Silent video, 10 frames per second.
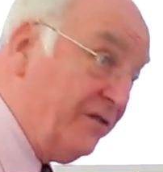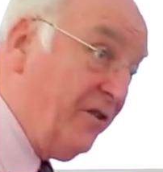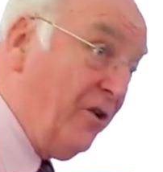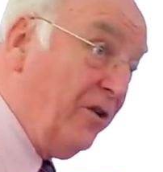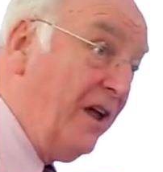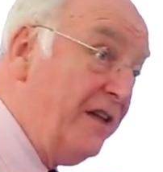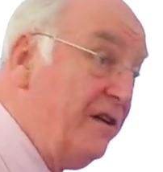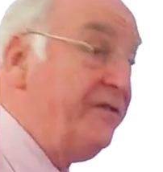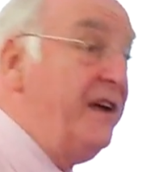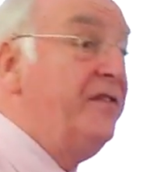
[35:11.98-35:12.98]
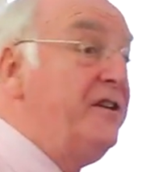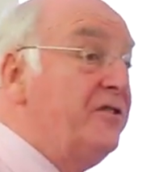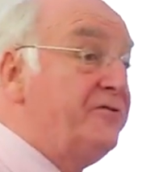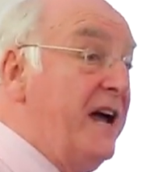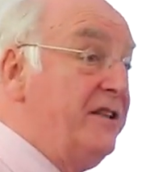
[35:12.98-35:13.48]
of all, the thing that
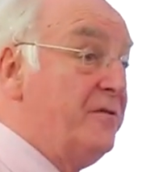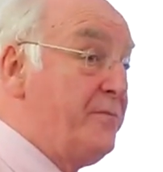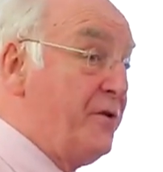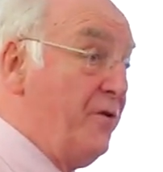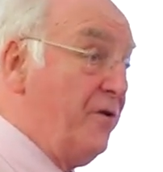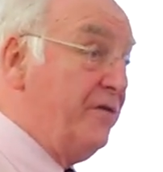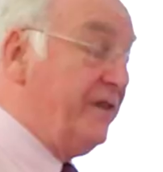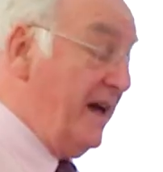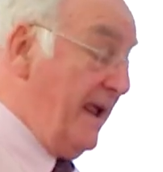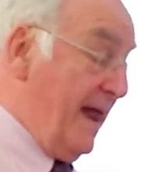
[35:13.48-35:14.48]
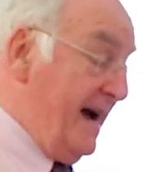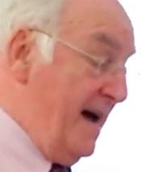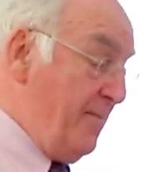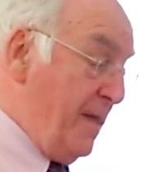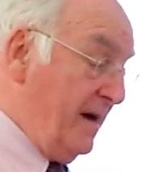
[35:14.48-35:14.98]
you're trying to prove,
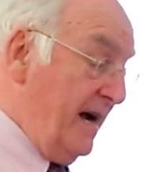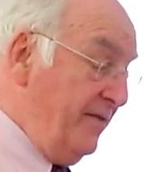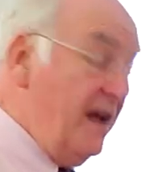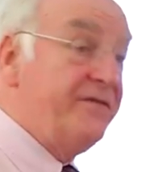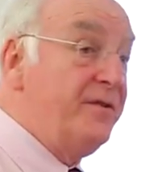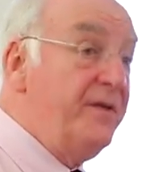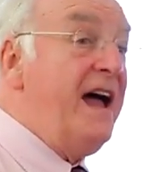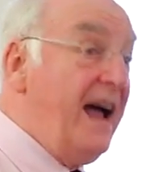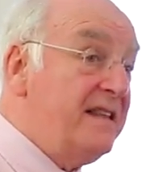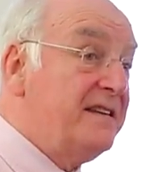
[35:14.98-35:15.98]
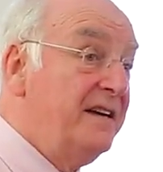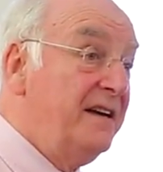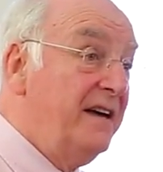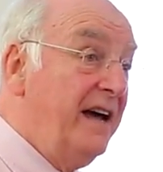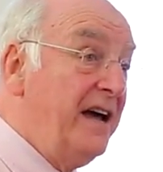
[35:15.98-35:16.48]
and then from that,
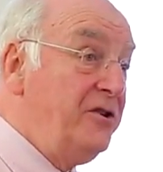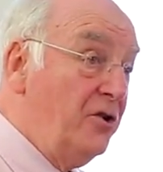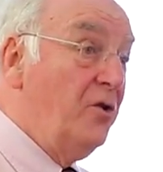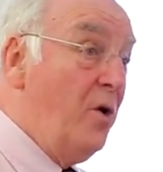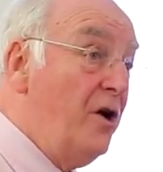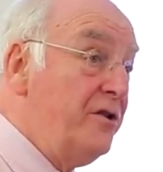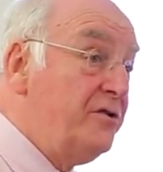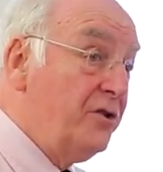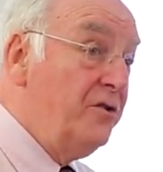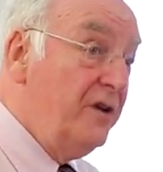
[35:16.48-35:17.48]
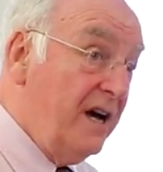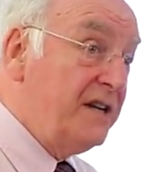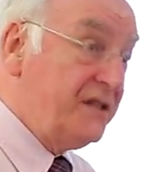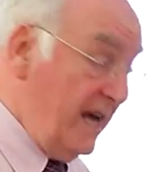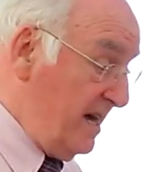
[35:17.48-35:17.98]
you go on to
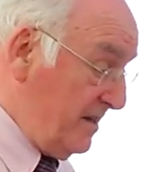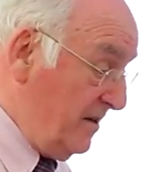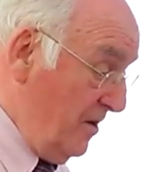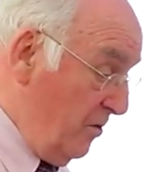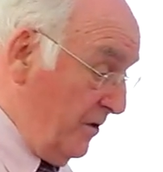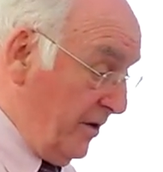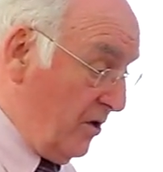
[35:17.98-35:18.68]
assert what the